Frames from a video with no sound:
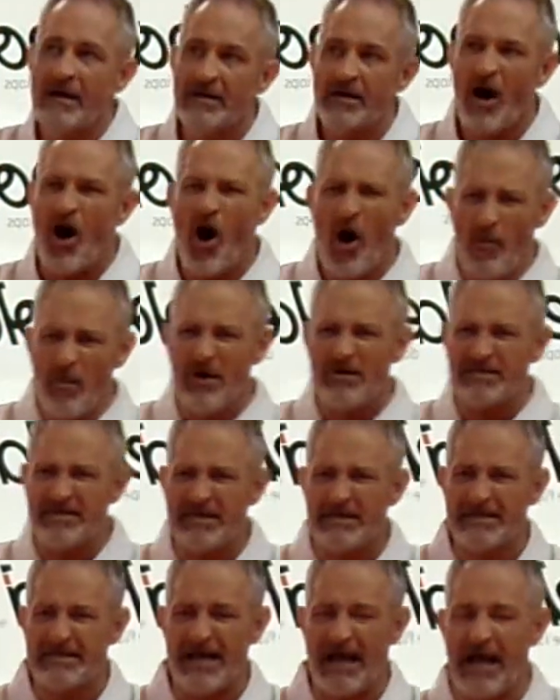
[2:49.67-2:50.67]
Almost the
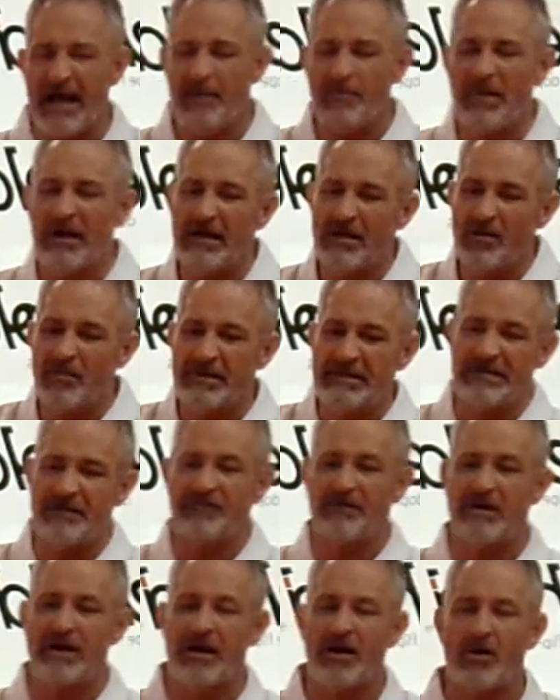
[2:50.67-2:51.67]
same, but a little bit
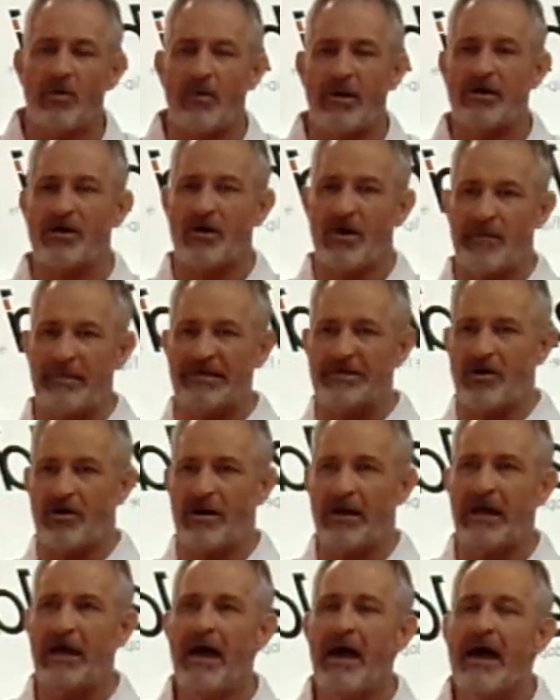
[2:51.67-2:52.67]
different here where you're going to be
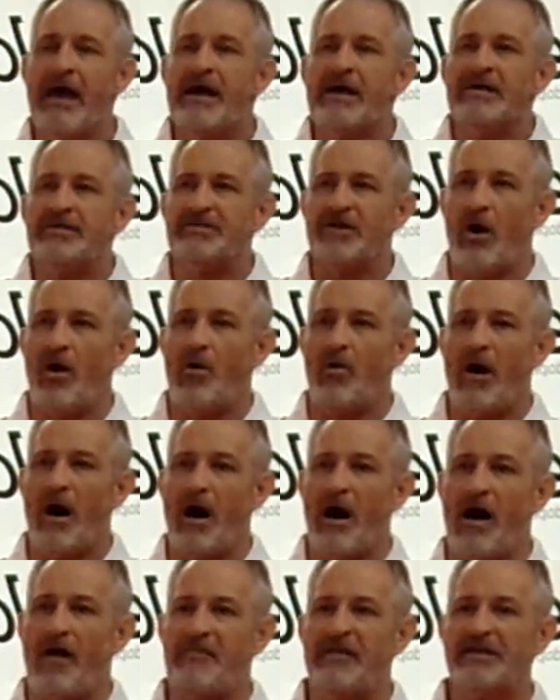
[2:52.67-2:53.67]
turning.
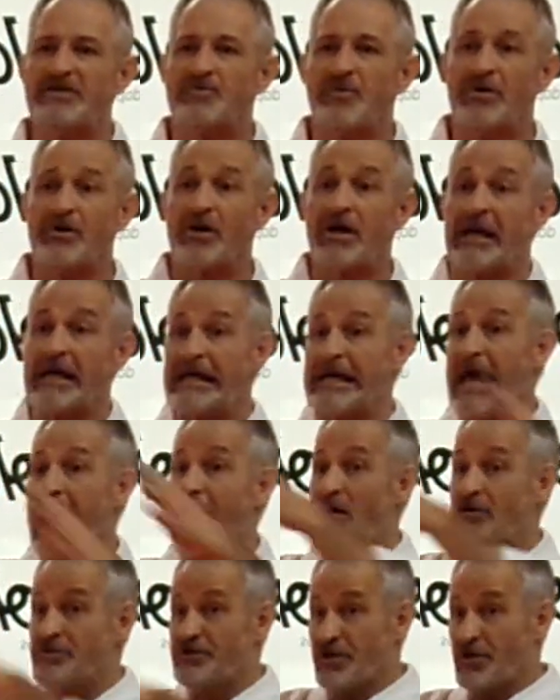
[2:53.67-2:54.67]
So this one you're going to
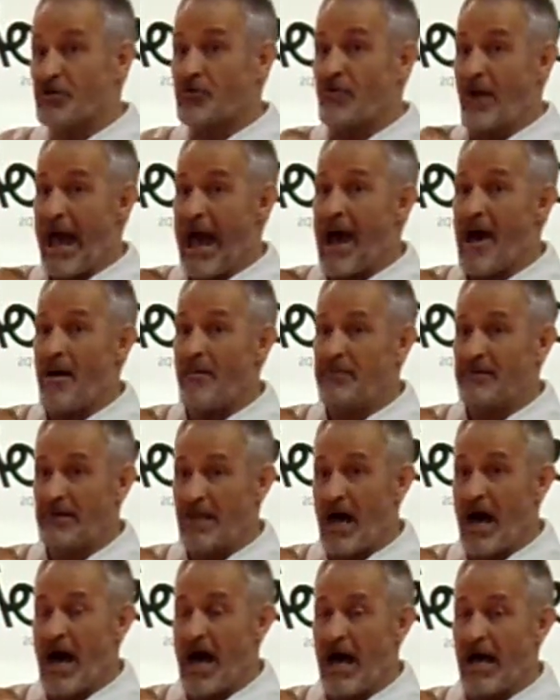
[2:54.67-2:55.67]
counter grab
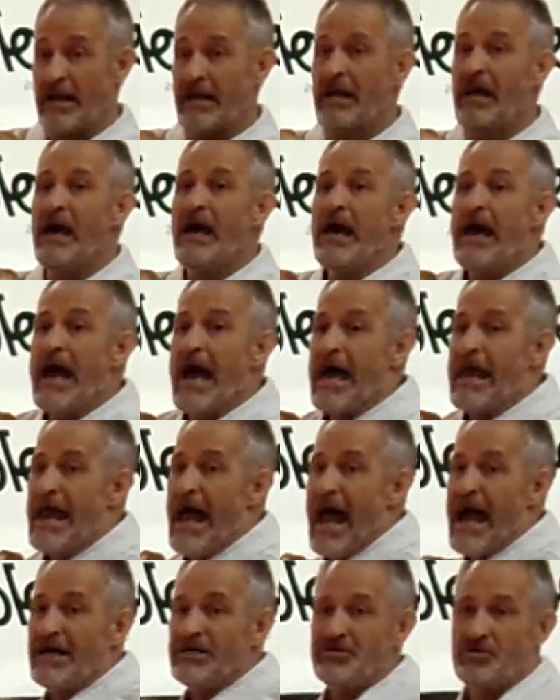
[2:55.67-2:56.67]
line. And
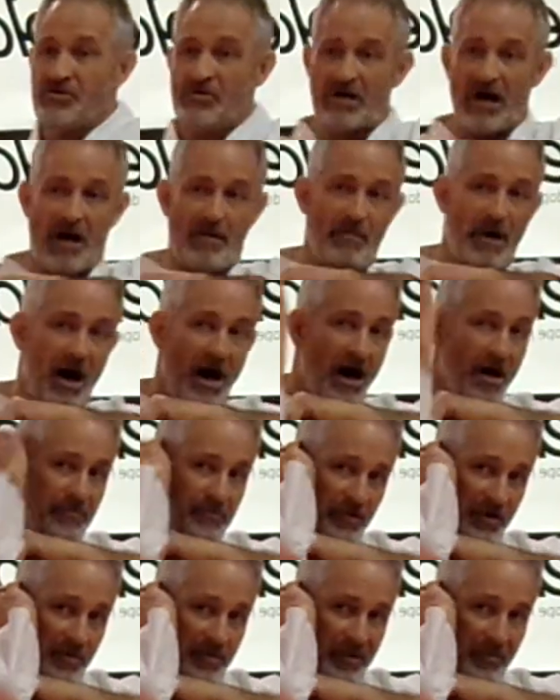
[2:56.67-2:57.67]
as you come up, you're
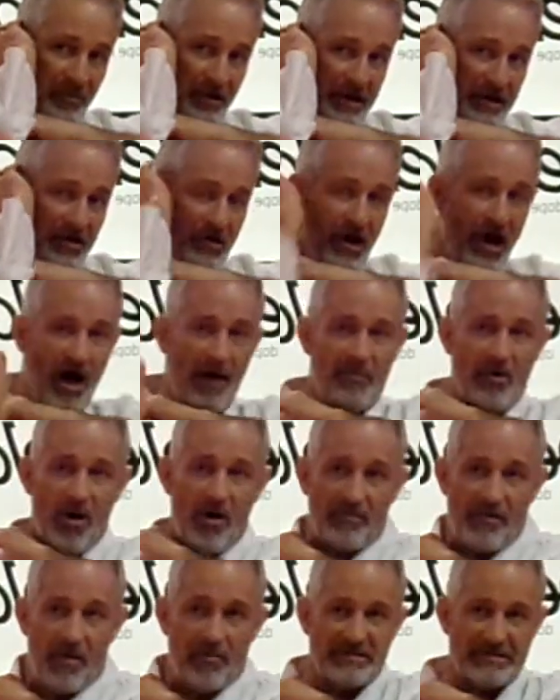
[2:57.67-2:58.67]
going to be bringing your elbow up,
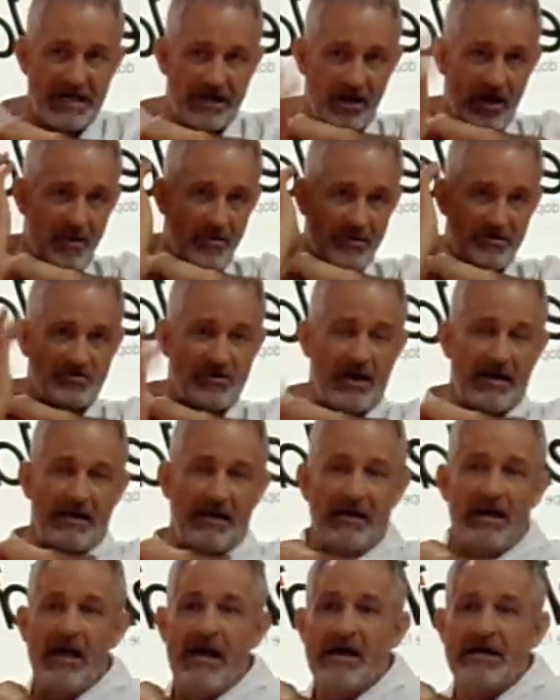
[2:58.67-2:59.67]
almost like your elbow striking,
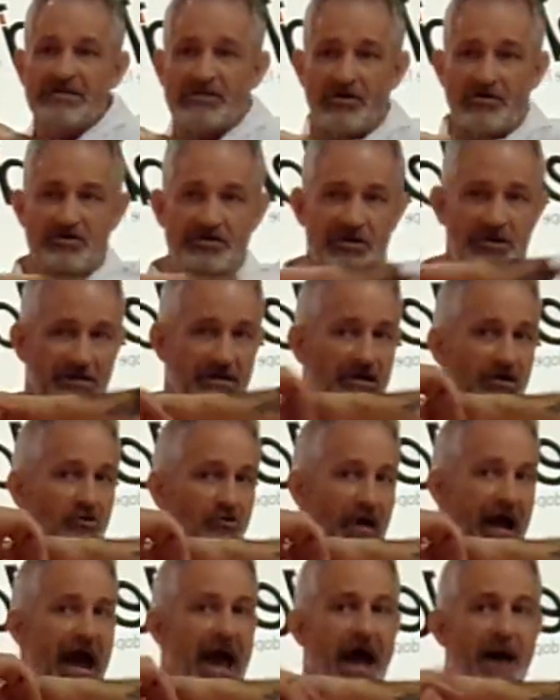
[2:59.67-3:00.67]
so that you can then
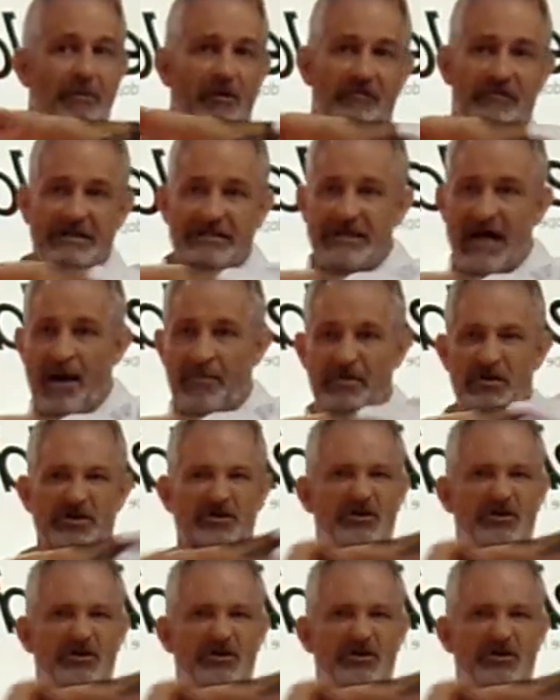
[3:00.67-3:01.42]
grab over the top and use your